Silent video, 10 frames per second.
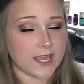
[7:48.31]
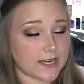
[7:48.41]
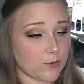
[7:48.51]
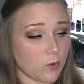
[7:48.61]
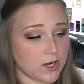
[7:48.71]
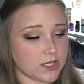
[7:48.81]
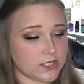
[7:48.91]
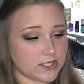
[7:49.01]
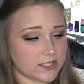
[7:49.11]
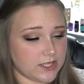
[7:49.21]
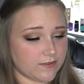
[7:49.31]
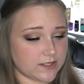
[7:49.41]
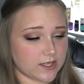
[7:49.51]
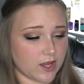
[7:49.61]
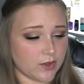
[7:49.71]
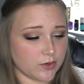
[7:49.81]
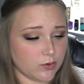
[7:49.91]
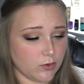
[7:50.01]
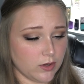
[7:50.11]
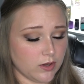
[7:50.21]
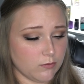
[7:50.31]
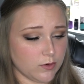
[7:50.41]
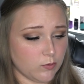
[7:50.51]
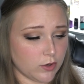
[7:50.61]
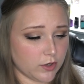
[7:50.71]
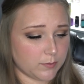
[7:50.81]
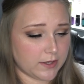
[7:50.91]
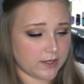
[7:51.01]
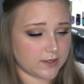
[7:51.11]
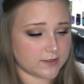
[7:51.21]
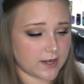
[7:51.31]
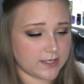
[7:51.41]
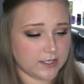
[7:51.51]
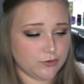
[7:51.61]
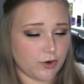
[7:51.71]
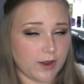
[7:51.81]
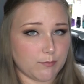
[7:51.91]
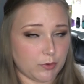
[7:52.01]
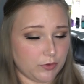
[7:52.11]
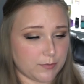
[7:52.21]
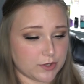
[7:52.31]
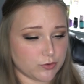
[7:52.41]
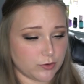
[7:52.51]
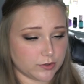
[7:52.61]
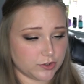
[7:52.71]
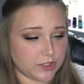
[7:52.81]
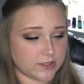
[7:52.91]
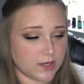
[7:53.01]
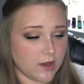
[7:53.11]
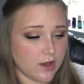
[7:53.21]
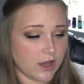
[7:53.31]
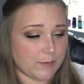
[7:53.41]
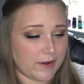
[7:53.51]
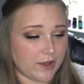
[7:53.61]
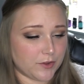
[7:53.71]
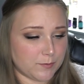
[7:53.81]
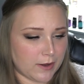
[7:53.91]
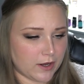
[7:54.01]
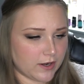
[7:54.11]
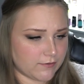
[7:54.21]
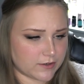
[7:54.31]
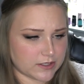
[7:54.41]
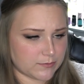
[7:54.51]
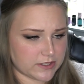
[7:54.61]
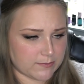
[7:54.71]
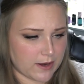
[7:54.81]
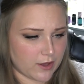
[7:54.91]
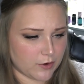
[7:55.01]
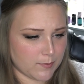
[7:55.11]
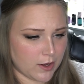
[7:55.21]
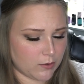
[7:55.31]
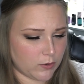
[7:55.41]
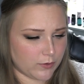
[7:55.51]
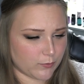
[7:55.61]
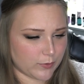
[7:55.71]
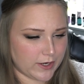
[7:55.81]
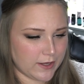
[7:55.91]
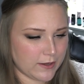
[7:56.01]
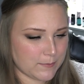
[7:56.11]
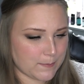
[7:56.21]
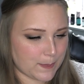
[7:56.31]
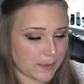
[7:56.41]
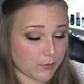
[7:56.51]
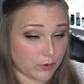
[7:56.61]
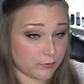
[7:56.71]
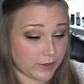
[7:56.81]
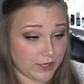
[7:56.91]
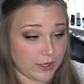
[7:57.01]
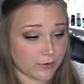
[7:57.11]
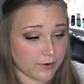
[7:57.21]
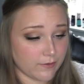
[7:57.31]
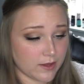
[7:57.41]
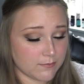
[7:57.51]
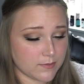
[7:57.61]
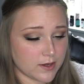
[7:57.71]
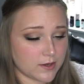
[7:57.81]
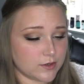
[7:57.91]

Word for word: And I wanted to see if this other coil would work because I did try both mesh coil sheets on my other mod and for some reason my other mod wouldn't read it, wouldn't read either of them.